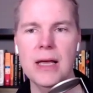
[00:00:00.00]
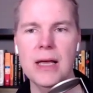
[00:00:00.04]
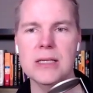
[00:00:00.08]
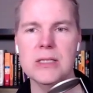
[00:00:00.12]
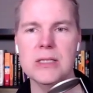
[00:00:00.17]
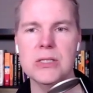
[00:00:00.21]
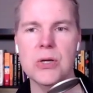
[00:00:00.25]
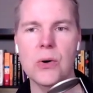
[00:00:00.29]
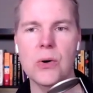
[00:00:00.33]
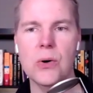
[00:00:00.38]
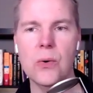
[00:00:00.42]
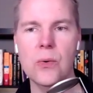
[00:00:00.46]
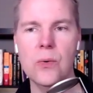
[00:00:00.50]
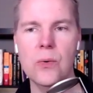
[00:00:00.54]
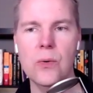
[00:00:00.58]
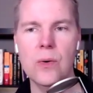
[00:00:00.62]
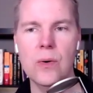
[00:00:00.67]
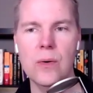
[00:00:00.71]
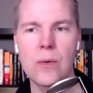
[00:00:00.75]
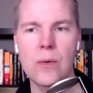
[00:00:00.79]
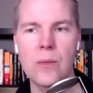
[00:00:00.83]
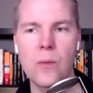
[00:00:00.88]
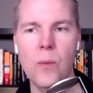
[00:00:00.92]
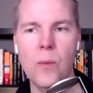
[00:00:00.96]
So
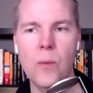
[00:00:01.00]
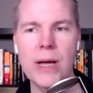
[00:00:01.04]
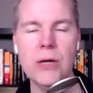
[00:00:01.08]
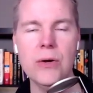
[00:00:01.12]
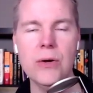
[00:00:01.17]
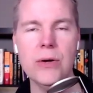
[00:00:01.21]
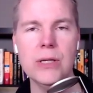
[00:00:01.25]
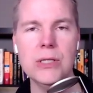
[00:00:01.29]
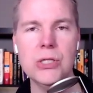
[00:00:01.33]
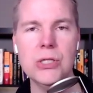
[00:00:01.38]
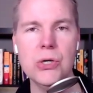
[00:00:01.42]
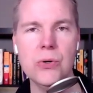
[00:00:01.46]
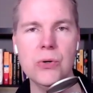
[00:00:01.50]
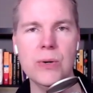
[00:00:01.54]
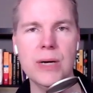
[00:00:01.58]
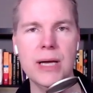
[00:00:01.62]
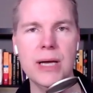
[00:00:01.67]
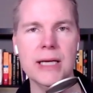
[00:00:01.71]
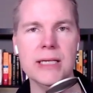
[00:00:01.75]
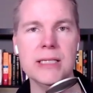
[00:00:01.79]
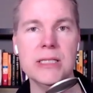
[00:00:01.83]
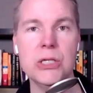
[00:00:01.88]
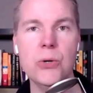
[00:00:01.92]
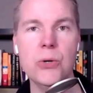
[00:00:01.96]
what you can do
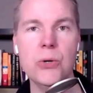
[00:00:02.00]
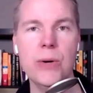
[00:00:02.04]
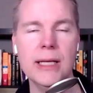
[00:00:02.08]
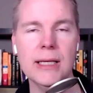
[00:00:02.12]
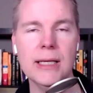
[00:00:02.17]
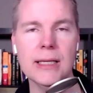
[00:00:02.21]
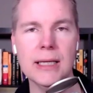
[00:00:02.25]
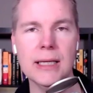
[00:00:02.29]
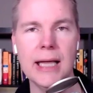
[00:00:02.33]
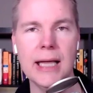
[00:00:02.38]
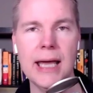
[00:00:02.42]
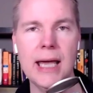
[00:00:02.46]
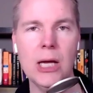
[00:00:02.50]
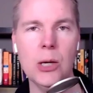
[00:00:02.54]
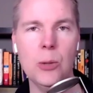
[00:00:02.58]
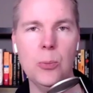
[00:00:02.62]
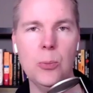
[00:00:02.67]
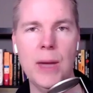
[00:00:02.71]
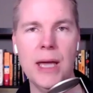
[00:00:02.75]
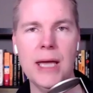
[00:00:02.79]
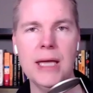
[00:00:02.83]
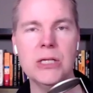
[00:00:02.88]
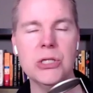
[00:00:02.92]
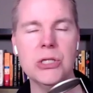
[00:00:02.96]
is you can link
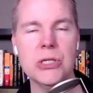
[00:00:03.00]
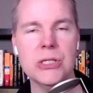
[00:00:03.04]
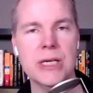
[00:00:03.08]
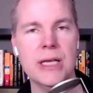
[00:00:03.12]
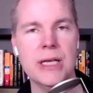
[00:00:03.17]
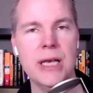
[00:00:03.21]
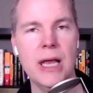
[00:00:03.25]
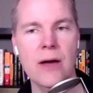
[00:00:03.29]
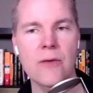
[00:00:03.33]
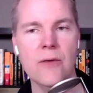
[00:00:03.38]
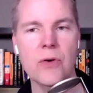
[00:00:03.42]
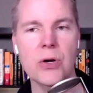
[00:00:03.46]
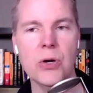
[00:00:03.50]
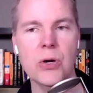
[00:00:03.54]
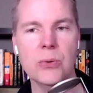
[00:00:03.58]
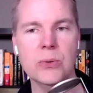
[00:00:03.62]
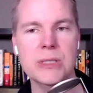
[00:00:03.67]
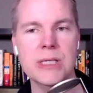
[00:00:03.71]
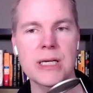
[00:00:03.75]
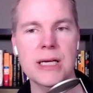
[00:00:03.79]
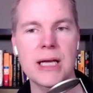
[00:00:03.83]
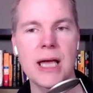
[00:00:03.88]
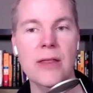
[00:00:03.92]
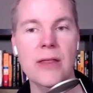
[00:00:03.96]
pages in
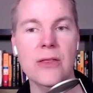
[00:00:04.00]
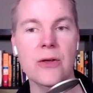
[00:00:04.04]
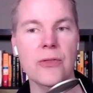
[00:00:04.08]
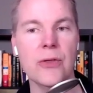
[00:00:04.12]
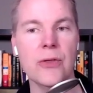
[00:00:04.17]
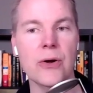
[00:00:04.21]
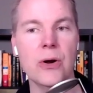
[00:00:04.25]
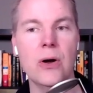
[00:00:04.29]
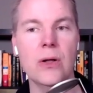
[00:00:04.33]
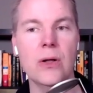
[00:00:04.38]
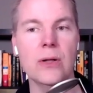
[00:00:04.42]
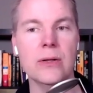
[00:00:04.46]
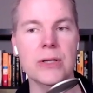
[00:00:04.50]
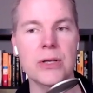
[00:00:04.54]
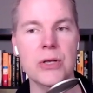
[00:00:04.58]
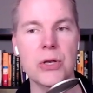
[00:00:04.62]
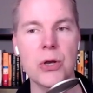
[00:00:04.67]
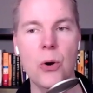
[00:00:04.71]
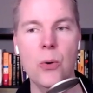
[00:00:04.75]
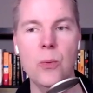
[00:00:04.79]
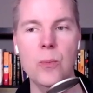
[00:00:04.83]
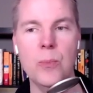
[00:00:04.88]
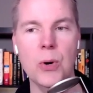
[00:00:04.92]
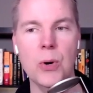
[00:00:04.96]
Evernote together. They're called
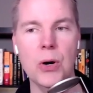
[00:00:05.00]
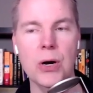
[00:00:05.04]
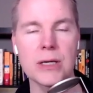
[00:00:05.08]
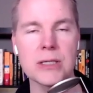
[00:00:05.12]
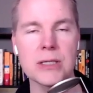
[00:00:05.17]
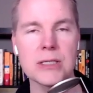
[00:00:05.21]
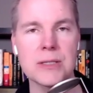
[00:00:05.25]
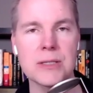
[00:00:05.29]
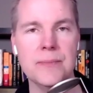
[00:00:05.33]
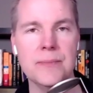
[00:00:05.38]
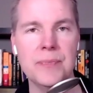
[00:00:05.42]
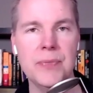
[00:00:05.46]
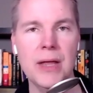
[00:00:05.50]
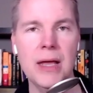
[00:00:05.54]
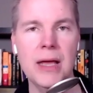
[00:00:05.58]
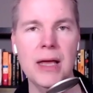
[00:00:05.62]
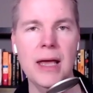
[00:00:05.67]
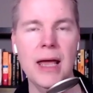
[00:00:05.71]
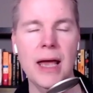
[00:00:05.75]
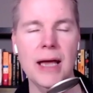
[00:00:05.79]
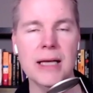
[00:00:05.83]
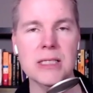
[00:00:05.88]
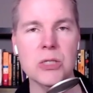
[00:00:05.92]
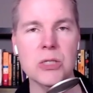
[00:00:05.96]
notebooks.
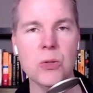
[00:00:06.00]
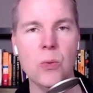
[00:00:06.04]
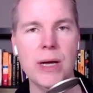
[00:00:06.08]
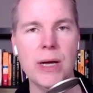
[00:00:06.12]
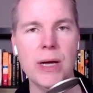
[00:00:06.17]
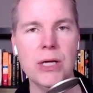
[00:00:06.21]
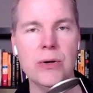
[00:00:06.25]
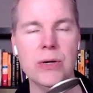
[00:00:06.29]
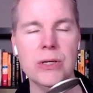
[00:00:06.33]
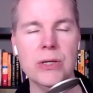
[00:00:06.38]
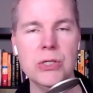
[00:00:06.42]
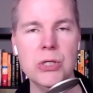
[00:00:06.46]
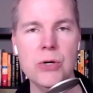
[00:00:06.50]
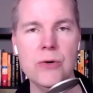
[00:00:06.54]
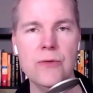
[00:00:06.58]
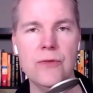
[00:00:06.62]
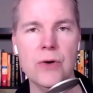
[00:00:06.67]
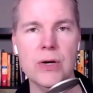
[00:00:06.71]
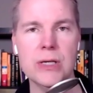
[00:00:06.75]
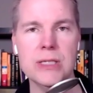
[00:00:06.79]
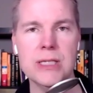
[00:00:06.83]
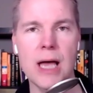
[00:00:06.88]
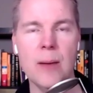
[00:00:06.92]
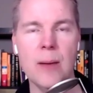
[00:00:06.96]
And so what you can do,
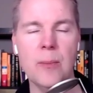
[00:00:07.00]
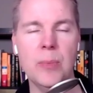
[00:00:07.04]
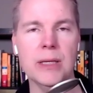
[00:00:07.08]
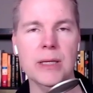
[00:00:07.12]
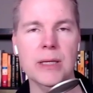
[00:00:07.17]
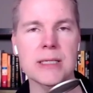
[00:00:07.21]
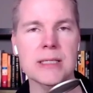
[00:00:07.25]
for example, is